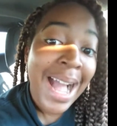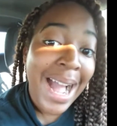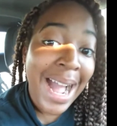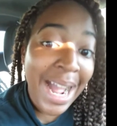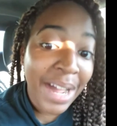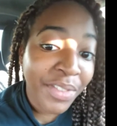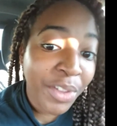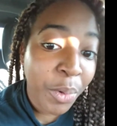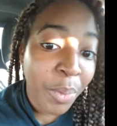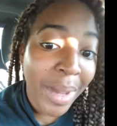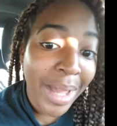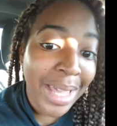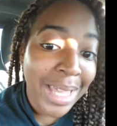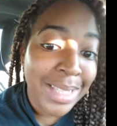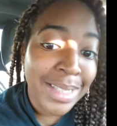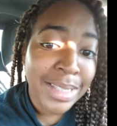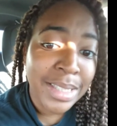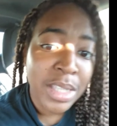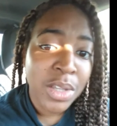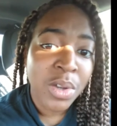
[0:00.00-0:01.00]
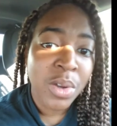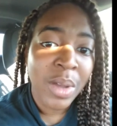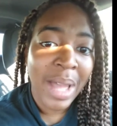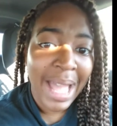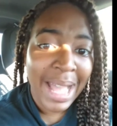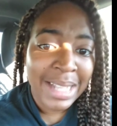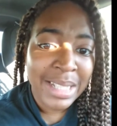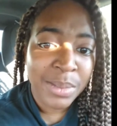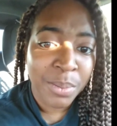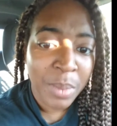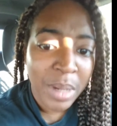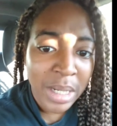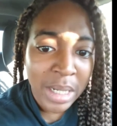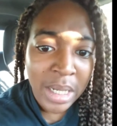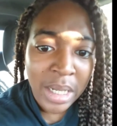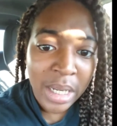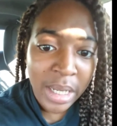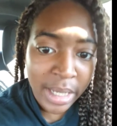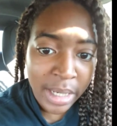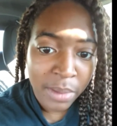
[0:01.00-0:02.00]
Either way, he still has
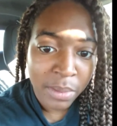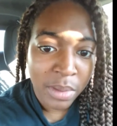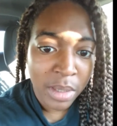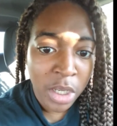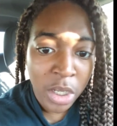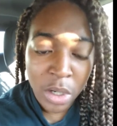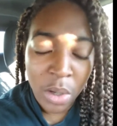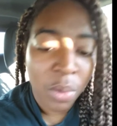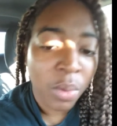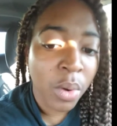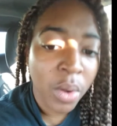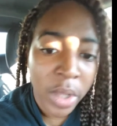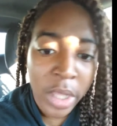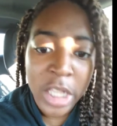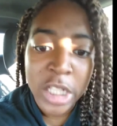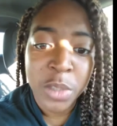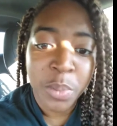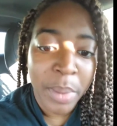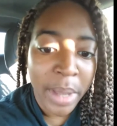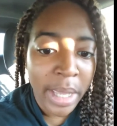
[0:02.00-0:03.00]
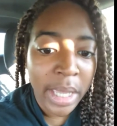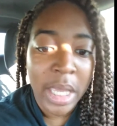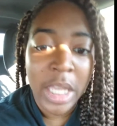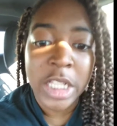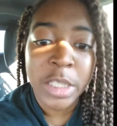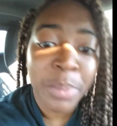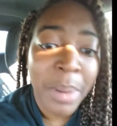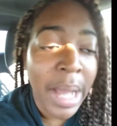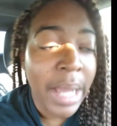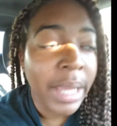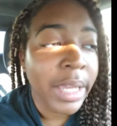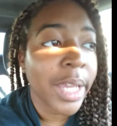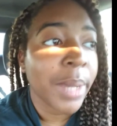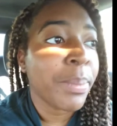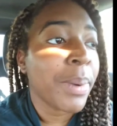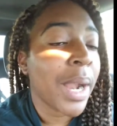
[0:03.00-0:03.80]
money in you know in his bank in his pocket,